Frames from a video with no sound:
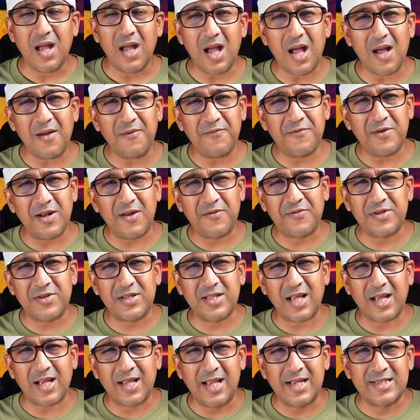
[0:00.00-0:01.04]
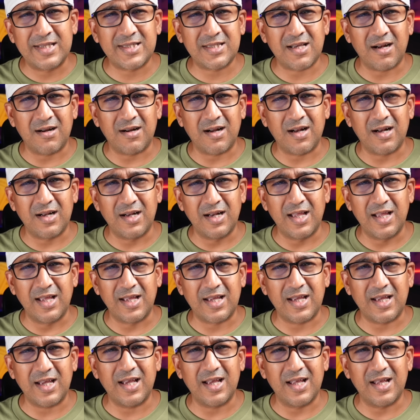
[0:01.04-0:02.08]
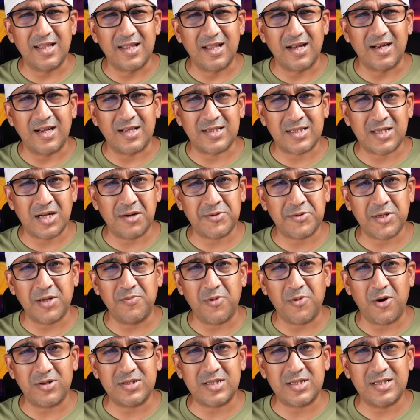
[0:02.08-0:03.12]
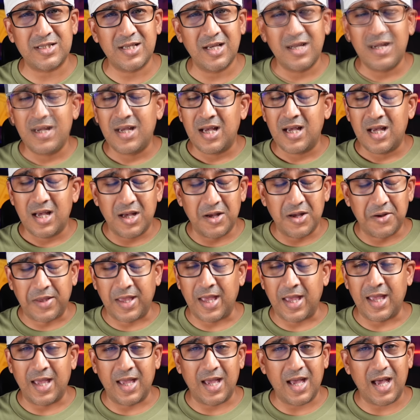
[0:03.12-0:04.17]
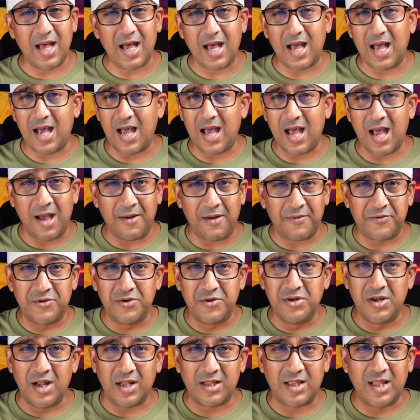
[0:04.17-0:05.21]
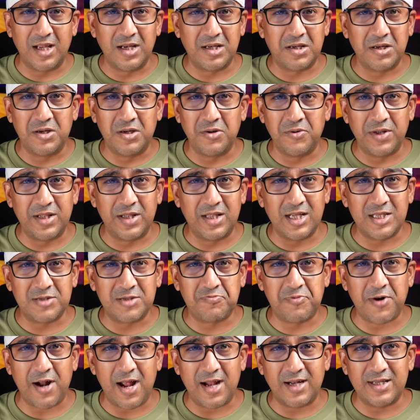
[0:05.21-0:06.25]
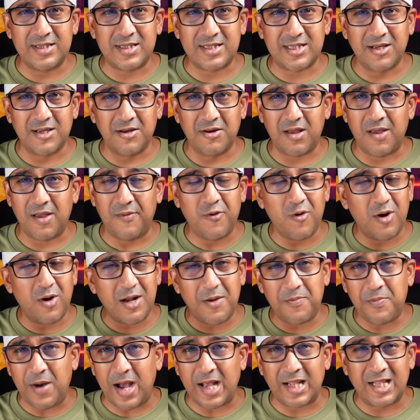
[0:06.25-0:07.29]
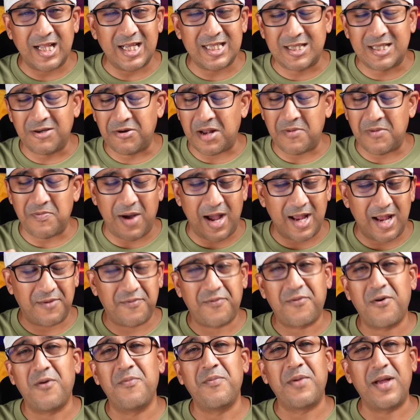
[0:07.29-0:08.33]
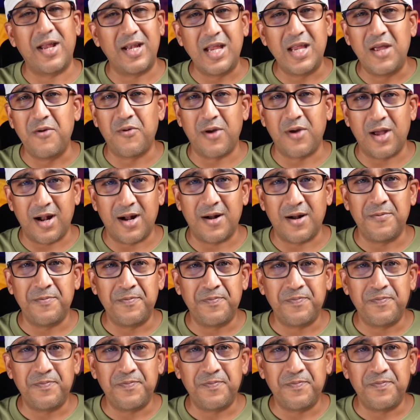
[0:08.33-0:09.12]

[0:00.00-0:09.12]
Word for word: I have left the Kickstarter link in the description box. Okay, I have nothing to do with this brand, so if you wanna buy this, you can buy it from anywhere.